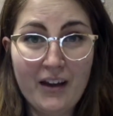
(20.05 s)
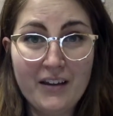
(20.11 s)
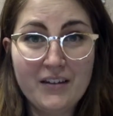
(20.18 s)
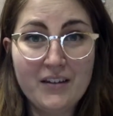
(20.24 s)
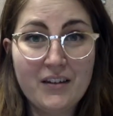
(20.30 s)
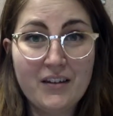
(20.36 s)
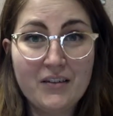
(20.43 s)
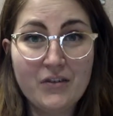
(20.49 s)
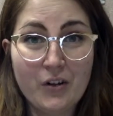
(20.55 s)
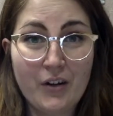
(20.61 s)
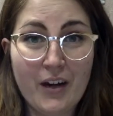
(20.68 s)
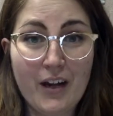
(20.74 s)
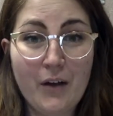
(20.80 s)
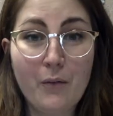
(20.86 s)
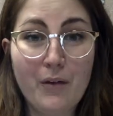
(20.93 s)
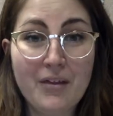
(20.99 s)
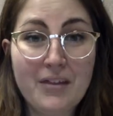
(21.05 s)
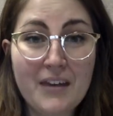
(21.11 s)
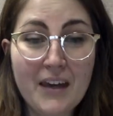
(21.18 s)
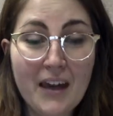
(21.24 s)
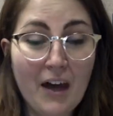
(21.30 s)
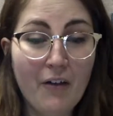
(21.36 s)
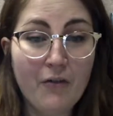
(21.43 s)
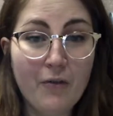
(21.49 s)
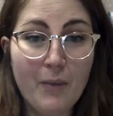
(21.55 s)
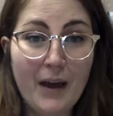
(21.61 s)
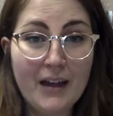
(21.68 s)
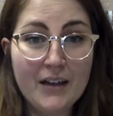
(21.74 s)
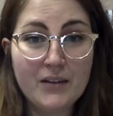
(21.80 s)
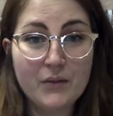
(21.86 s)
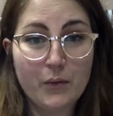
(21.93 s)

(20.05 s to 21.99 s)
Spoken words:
is starting with the alphabet.